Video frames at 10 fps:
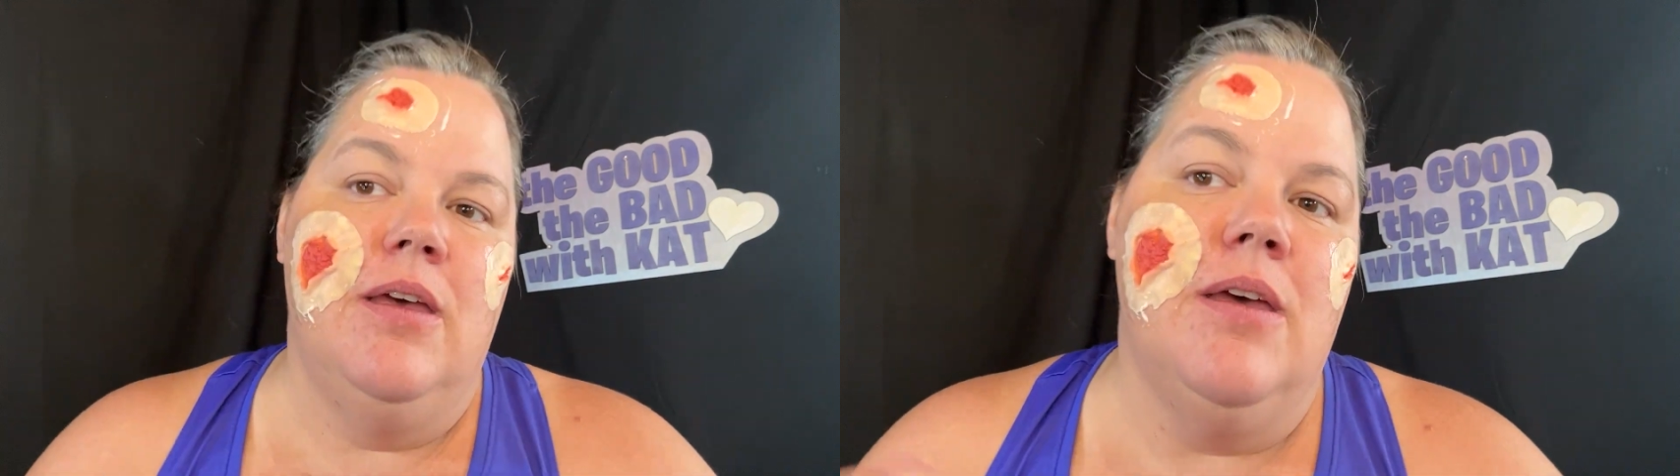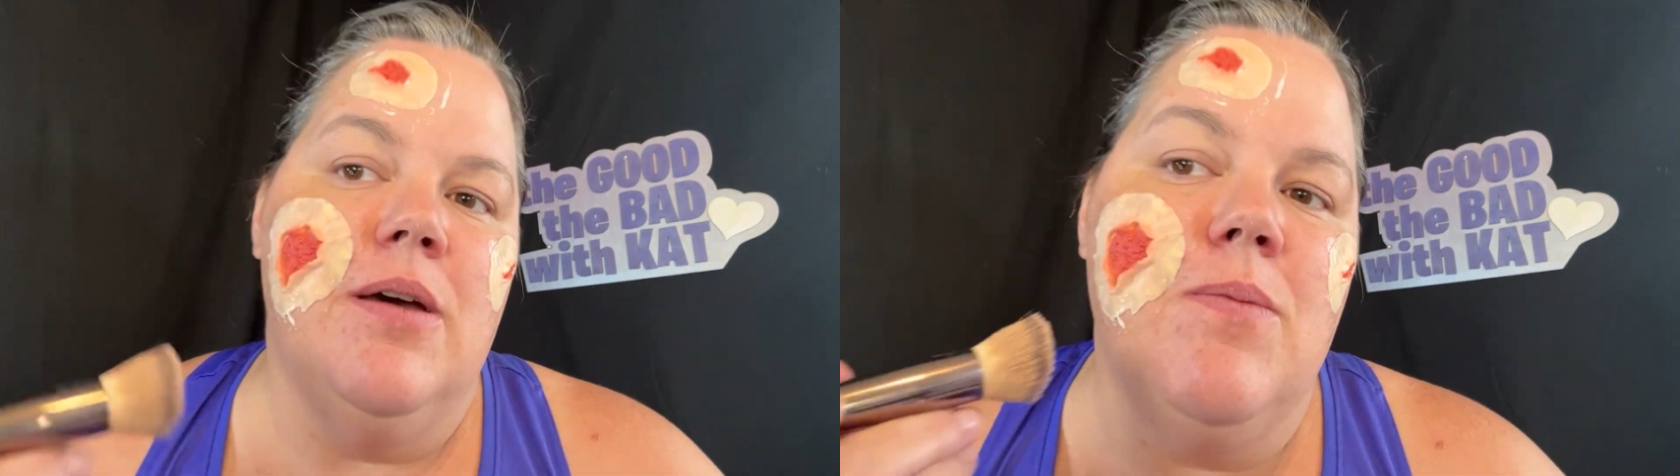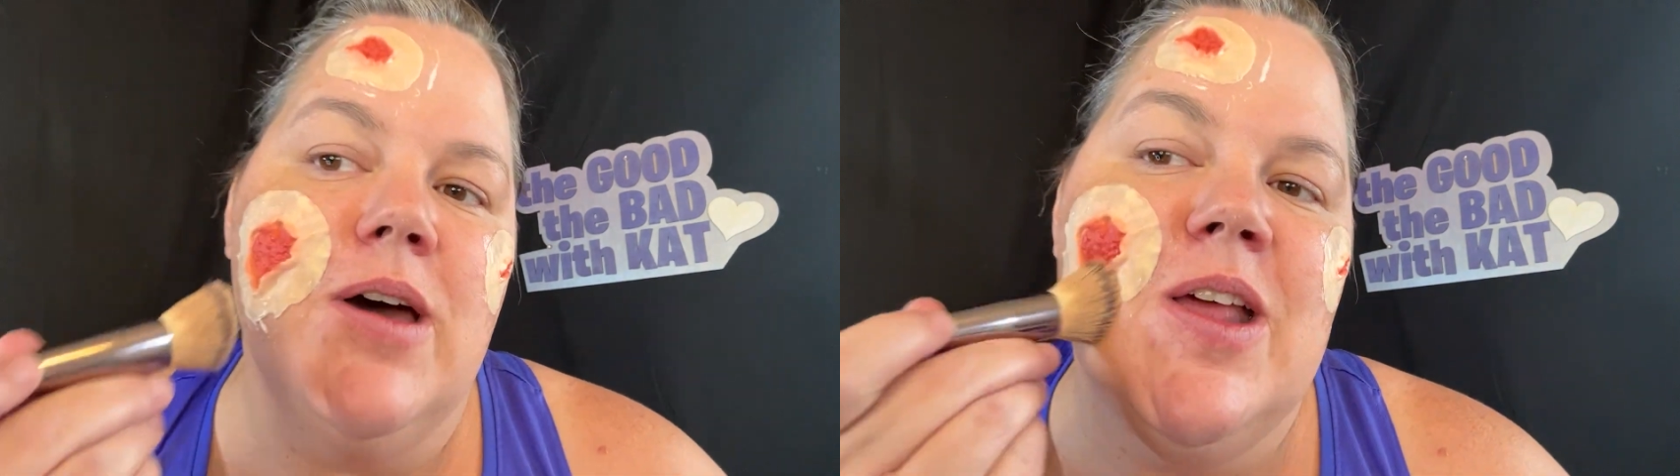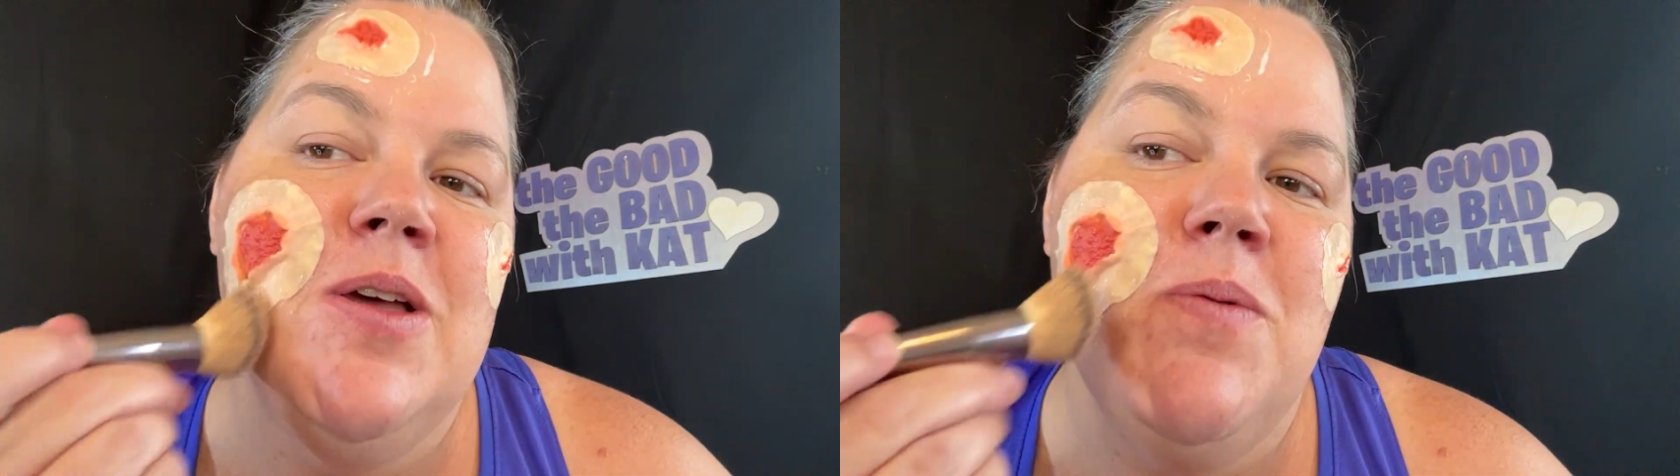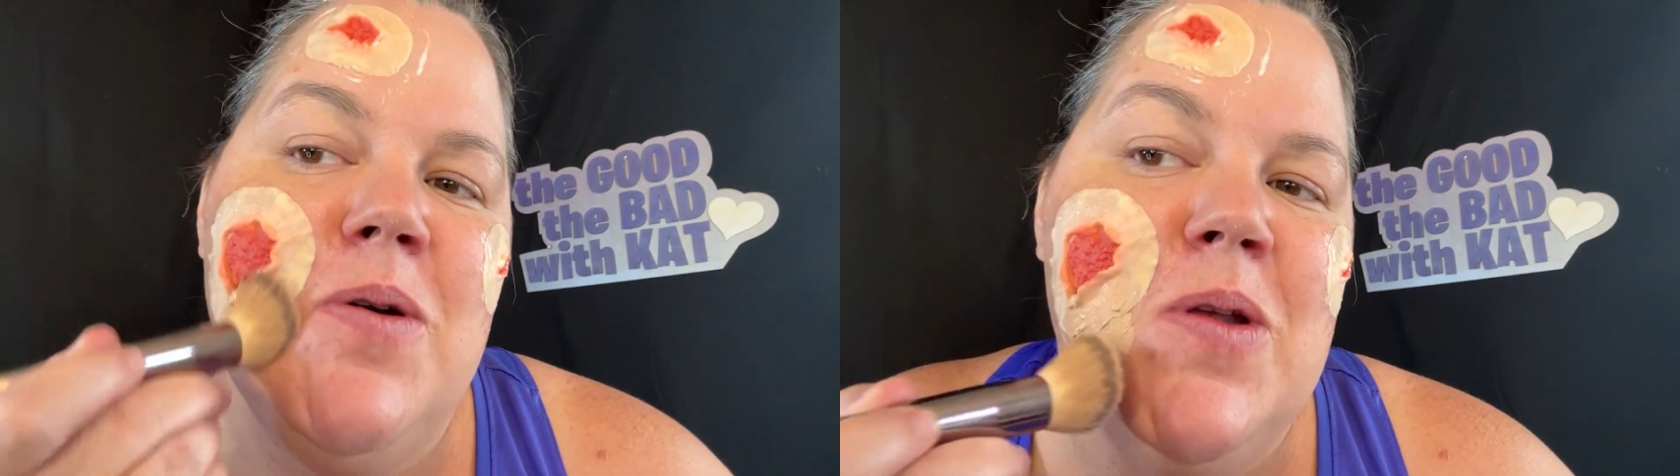and what
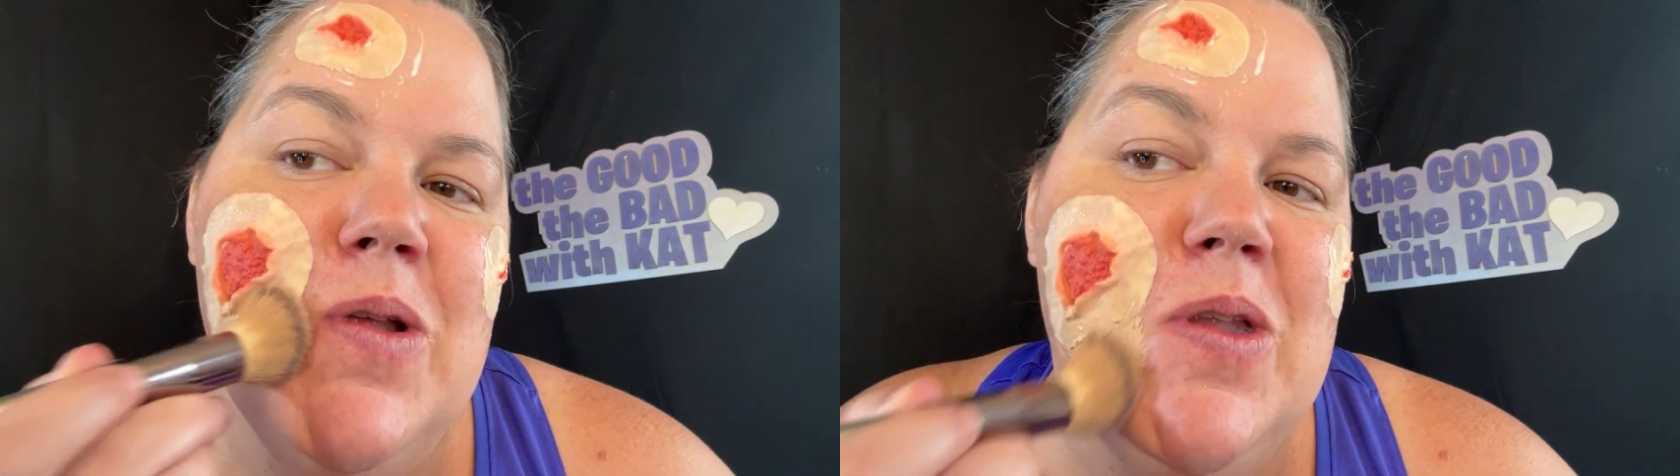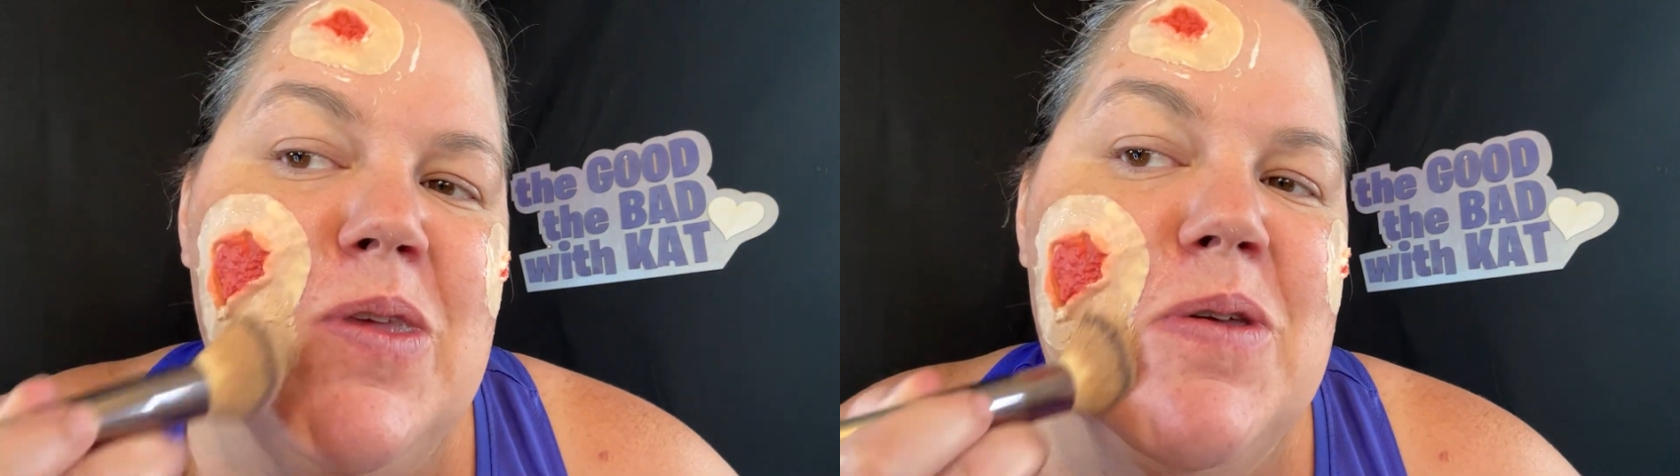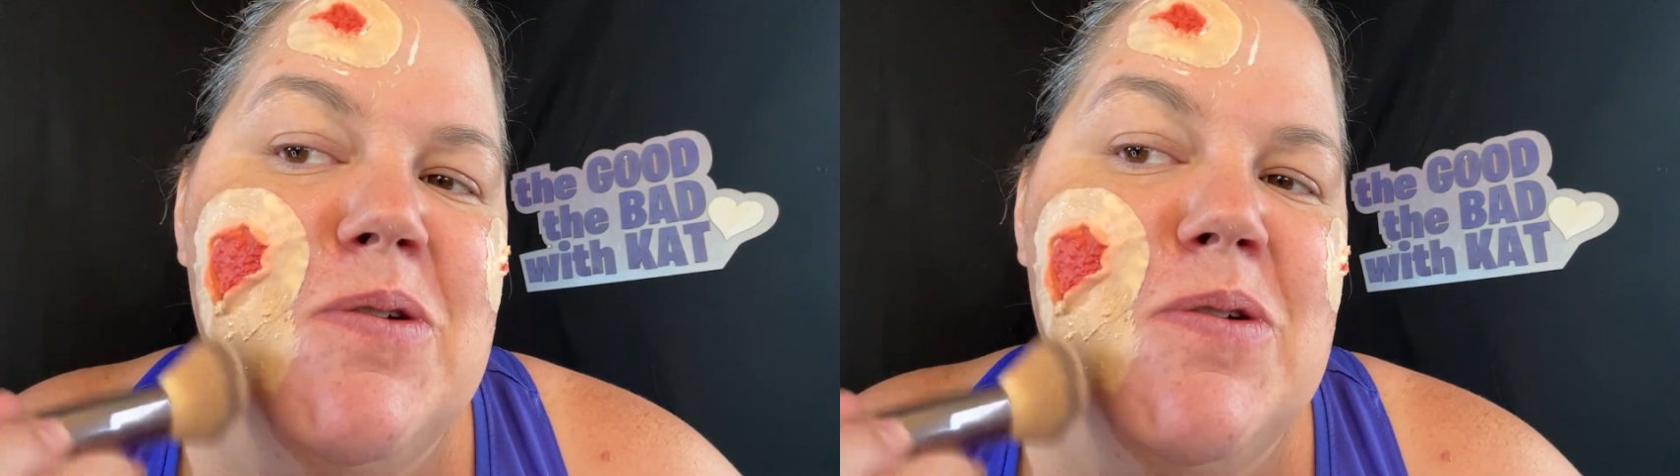I want to